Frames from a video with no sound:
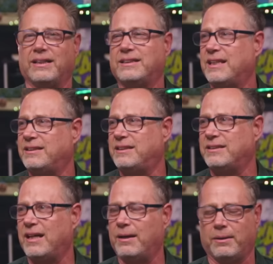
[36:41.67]
a
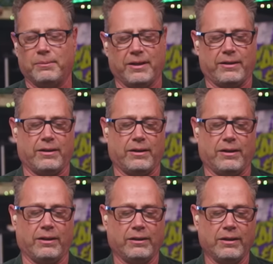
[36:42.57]
Sensizym. And I'm like,
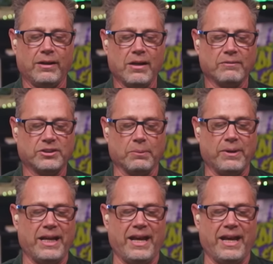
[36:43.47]
uh, somebody